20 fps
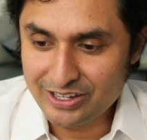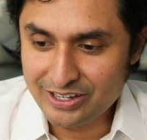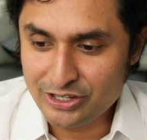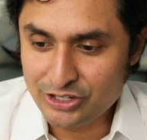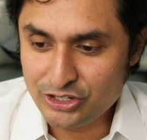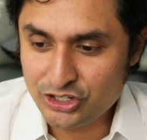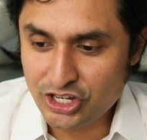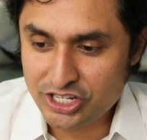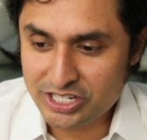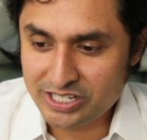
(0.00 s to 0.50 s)

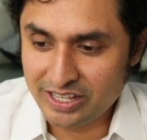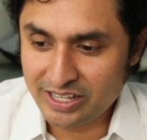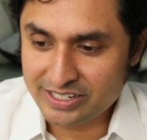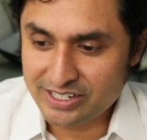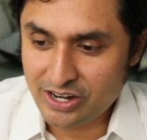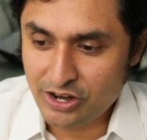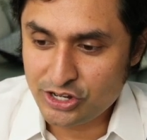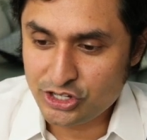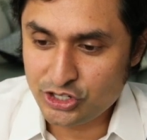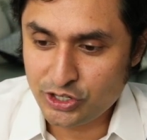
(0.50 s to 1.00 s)
Just clicked
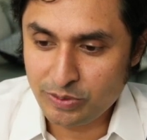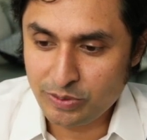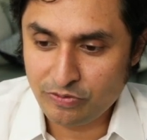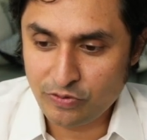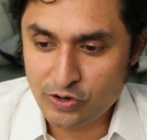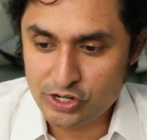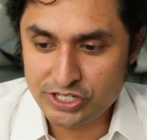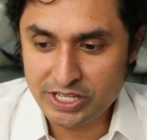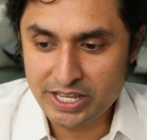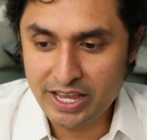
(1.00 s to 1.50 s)
on the stream. The
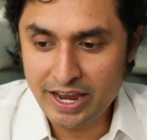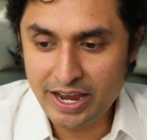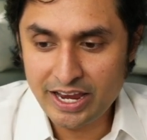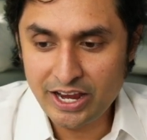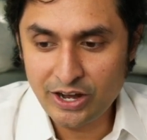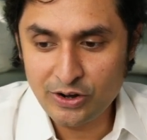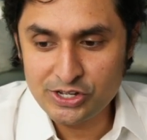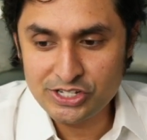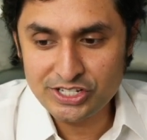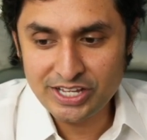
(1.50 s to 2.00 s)
first thing I
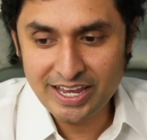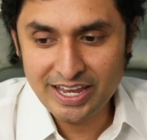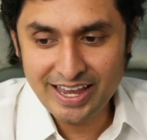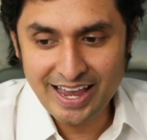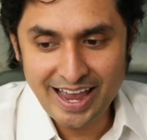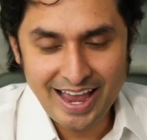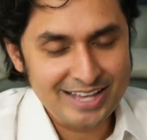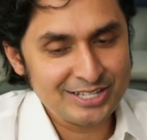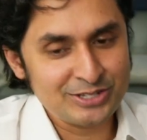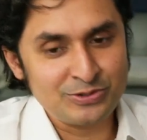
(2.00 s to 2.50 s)
hear is kick
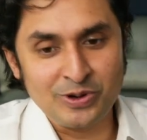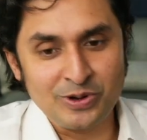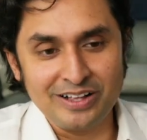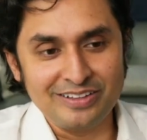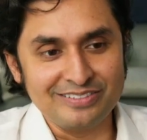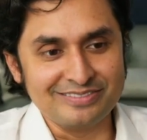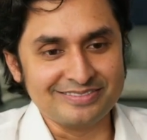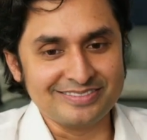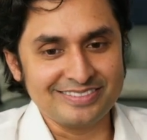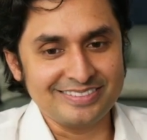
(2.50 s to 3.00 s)
ass.
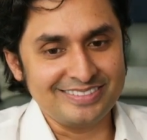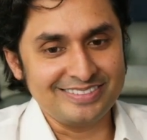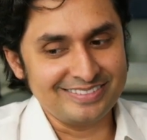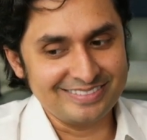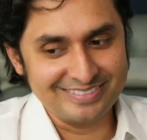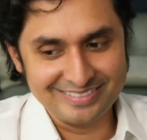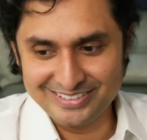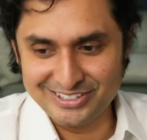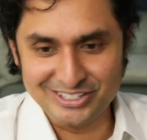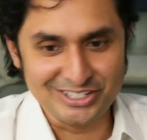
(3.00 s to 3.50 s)
Well,
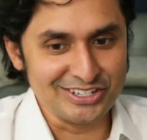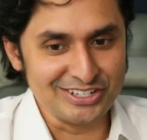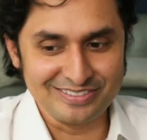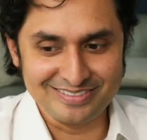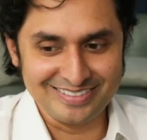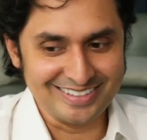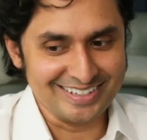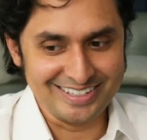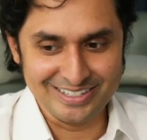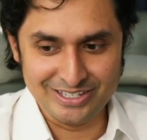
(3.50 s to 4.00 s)

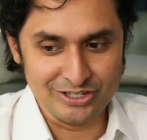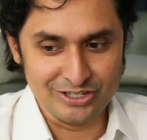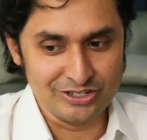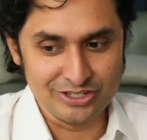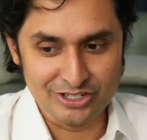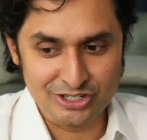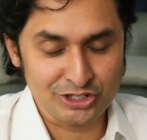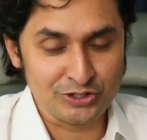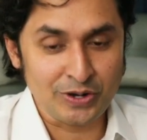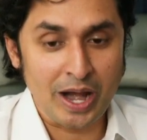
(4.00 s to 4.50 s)

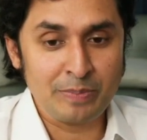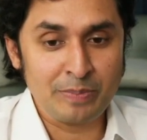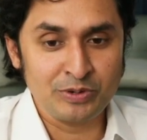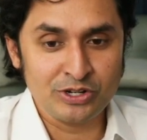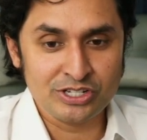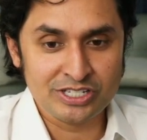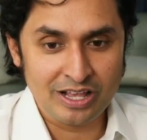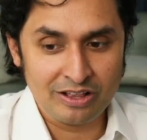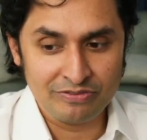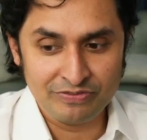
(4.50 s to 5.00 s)
strap
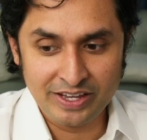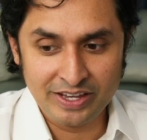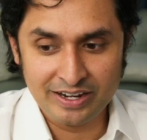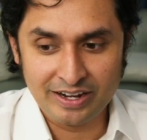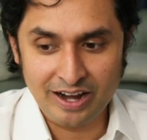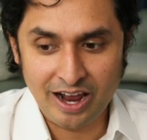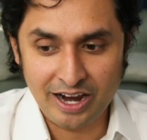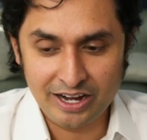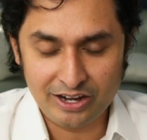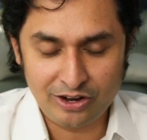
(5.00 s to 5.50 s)
yourself in,
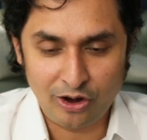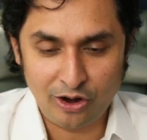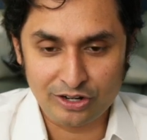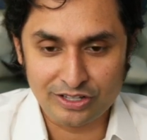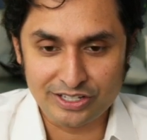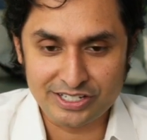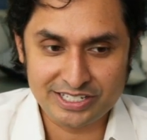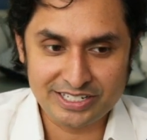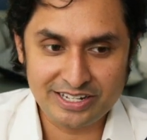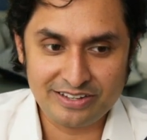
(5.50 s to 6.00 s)

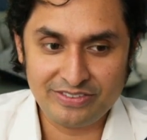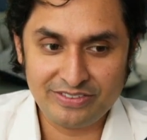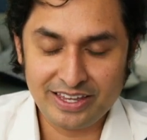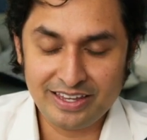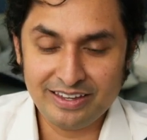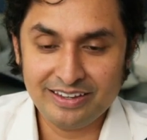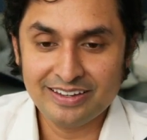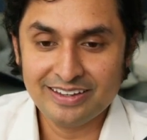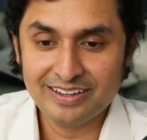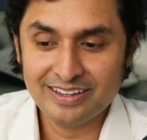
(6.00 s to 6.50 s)
iCarlos
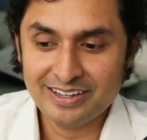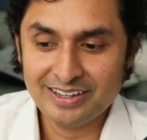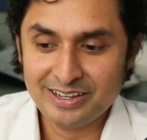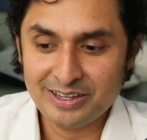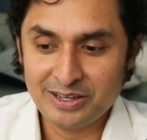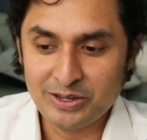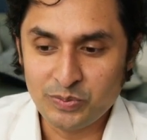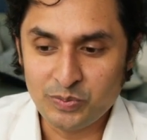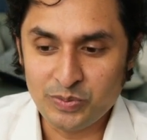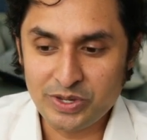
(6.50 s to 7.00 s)
TV,
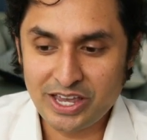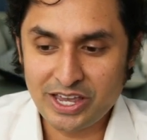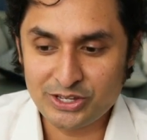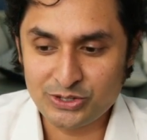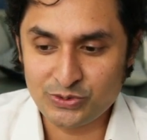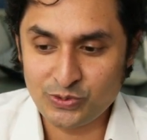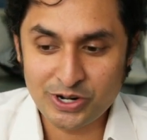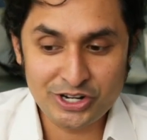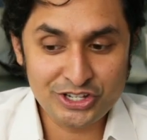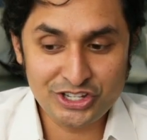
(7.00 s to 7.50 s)
because
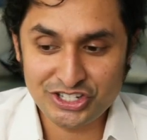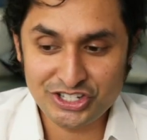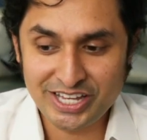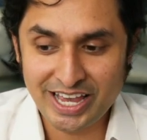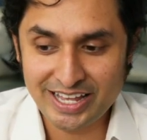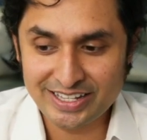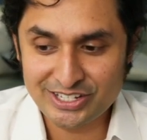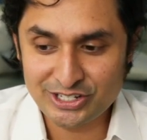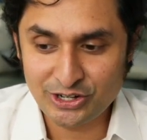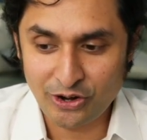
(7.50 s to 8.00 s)
we're just
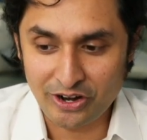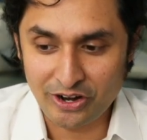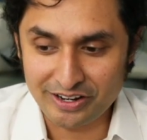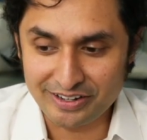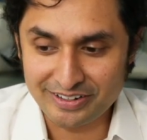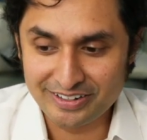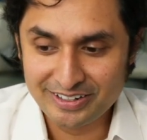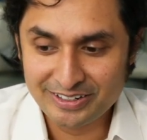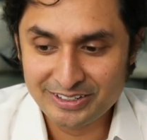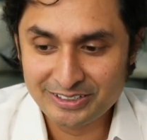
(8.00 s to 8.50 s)
getting started.
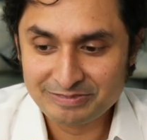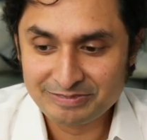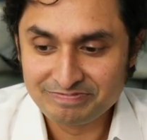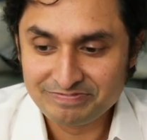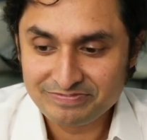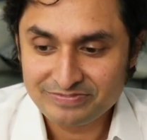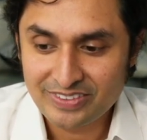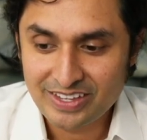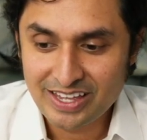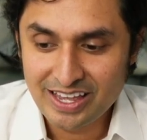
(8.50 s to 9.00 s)

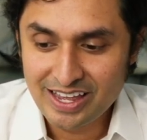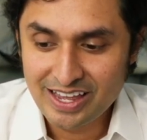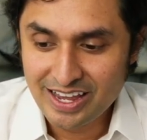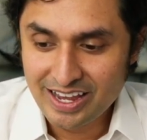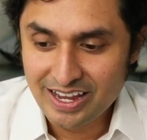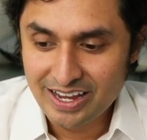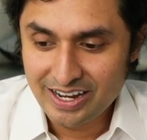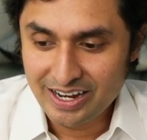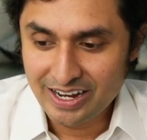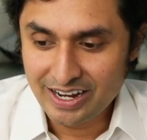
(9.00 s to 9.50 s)

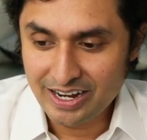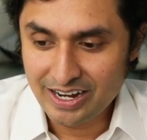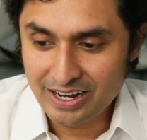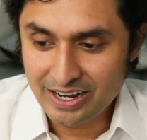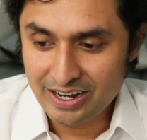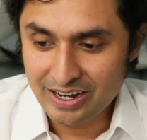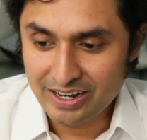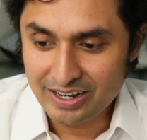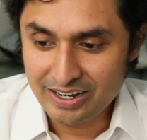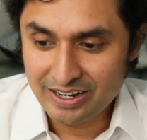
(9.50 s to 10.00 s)

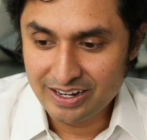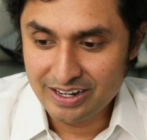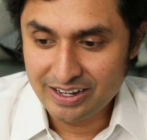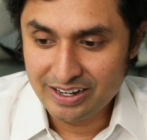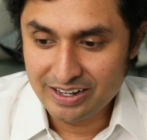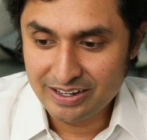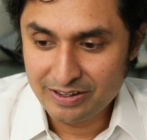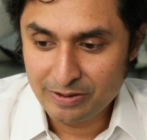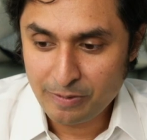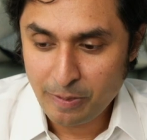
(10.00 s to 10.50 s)

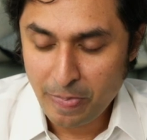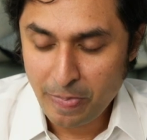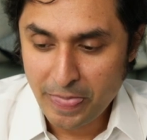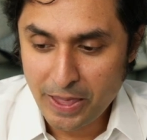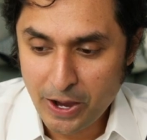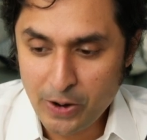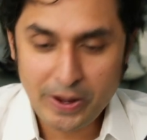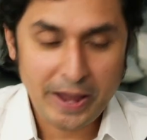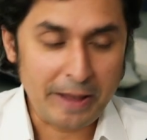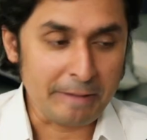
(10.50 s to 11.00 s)

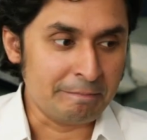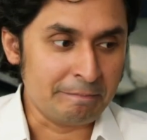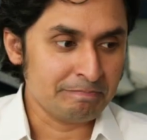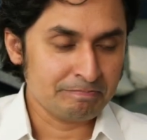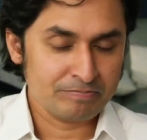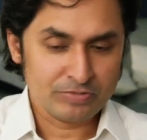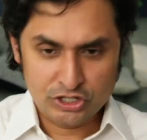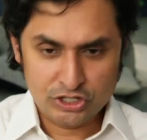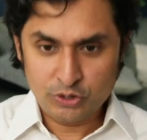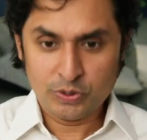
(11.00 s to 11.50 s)
Okay.
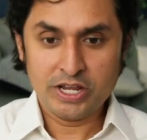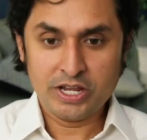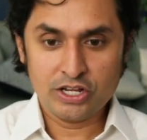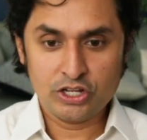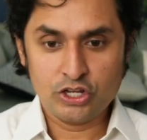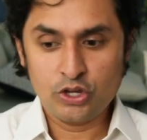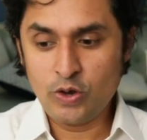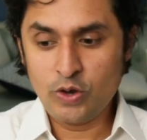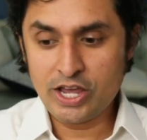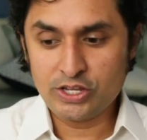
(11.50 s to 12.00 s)

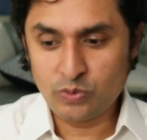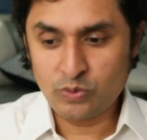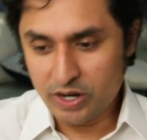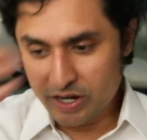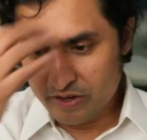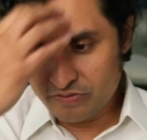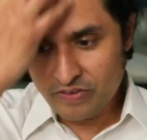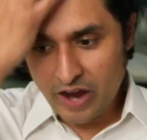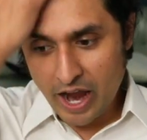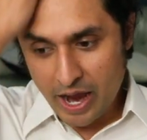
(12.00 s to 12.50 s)
You guys want to
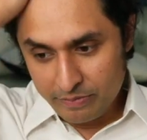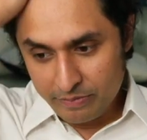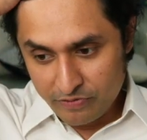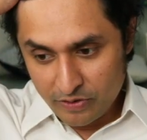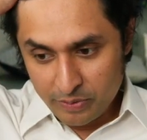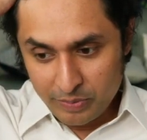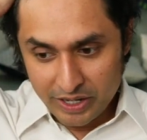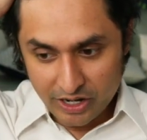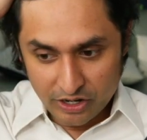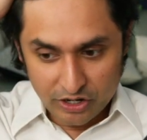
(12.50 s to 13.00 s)
vibe for a
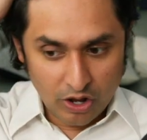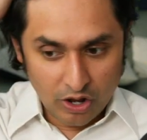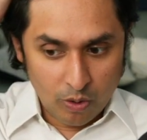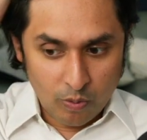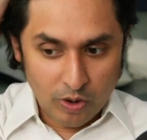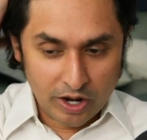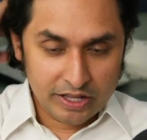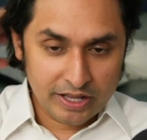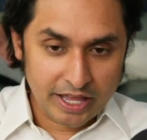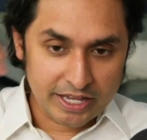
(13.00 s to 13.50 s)
bit, or y'all
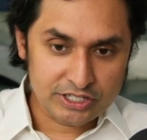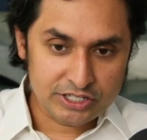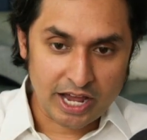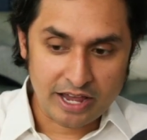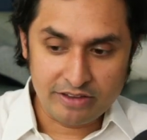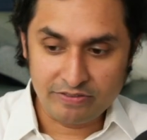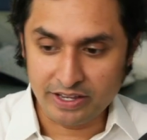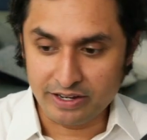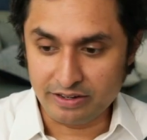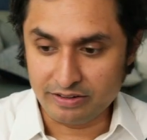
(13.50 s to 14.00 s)
want to like dive
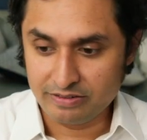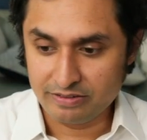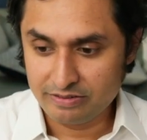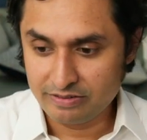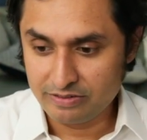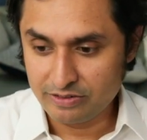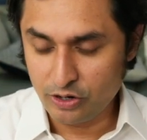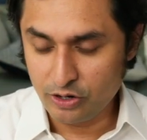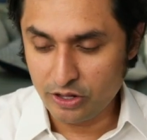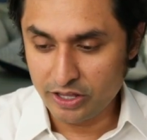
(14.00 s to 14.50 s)
in?
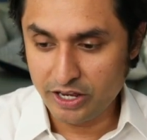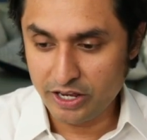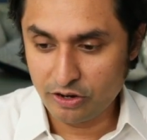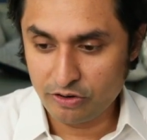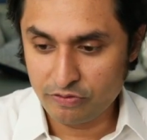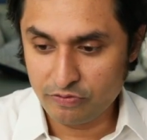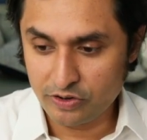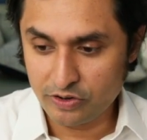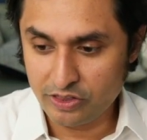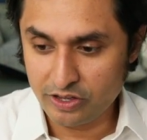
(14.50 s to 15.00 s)
Y'all here
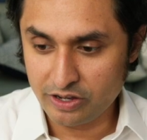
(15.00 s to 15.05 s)
for